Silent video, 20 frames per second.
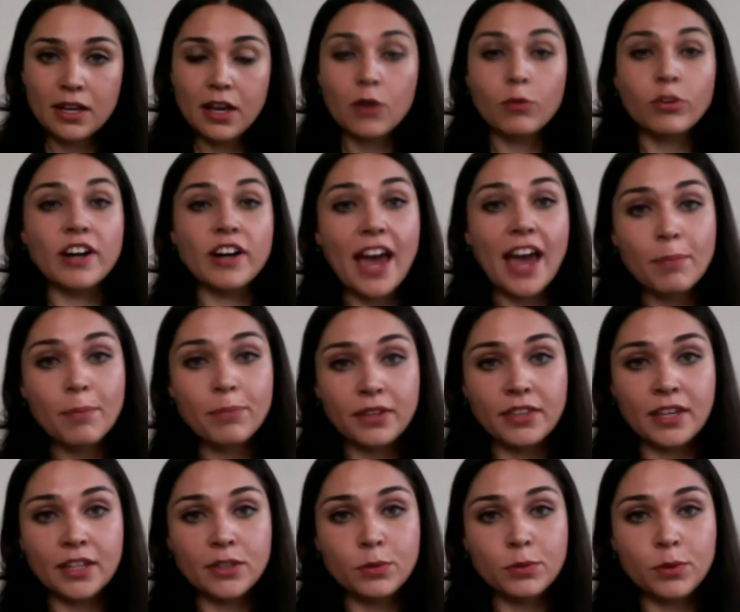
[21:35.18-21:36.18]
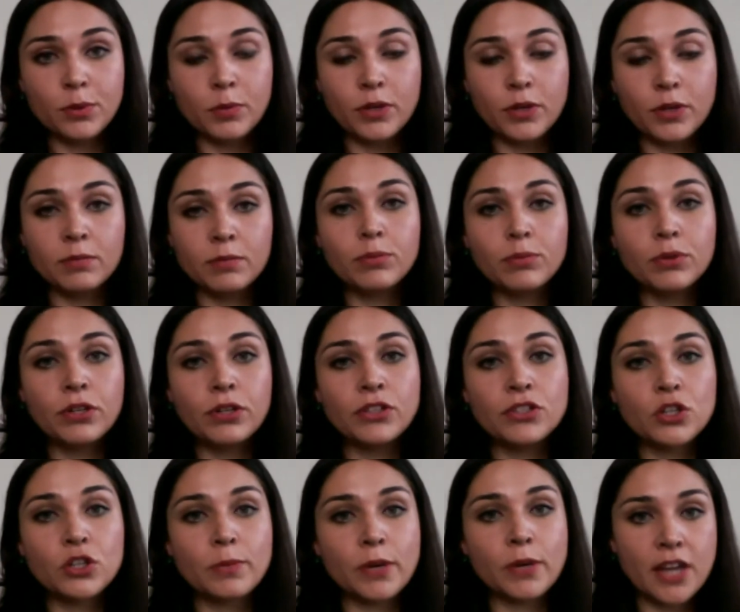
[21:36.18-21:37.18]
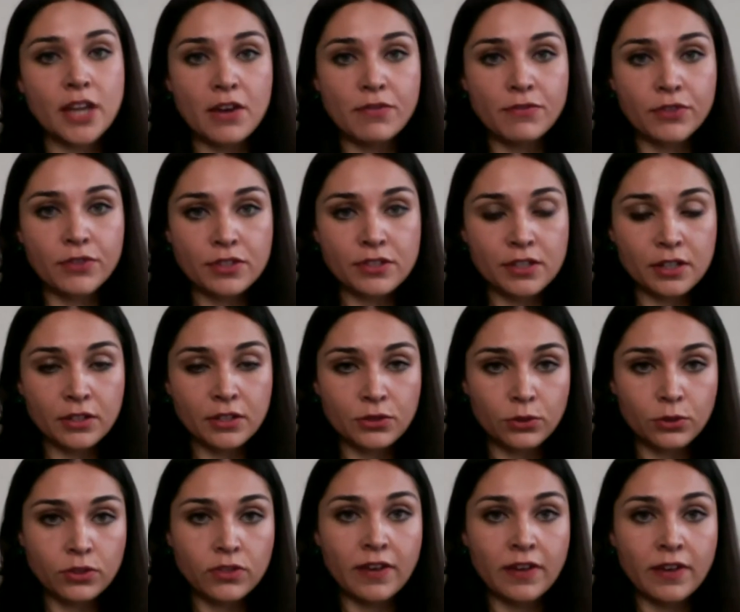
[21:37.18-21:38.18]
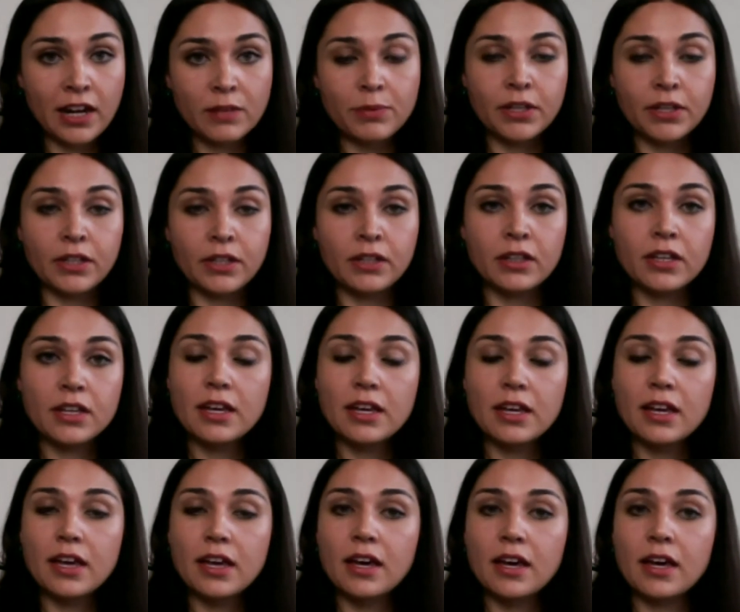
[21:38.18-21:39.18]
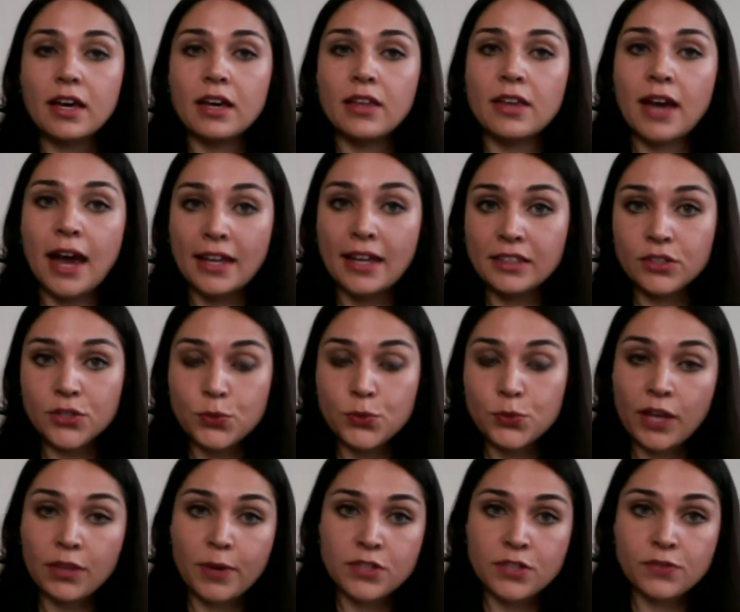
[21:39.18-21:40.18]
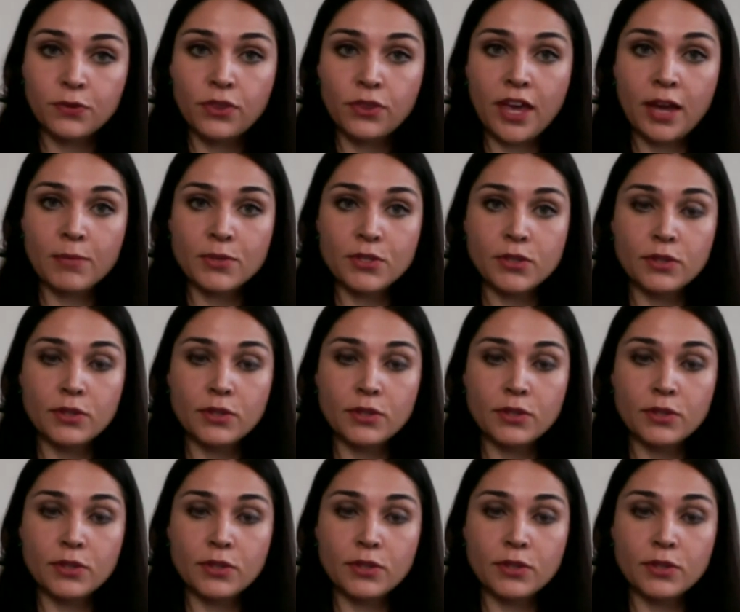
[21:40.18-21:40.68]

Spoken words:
were happy that we were putting so much effort into developing the ideal sweatpants for them.